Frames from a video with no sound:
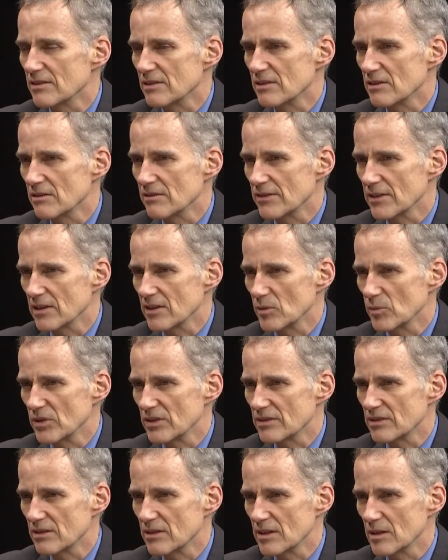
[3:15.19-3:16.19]
that are available
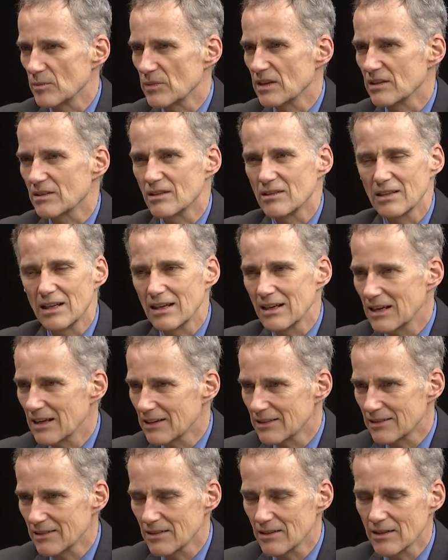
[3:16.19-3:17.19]
to them that they're not
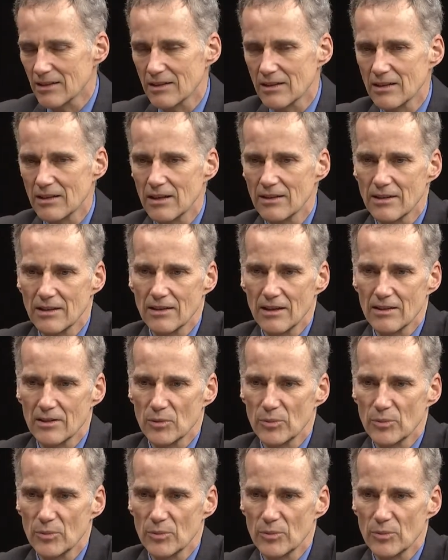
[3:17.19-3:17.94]
isolated and then other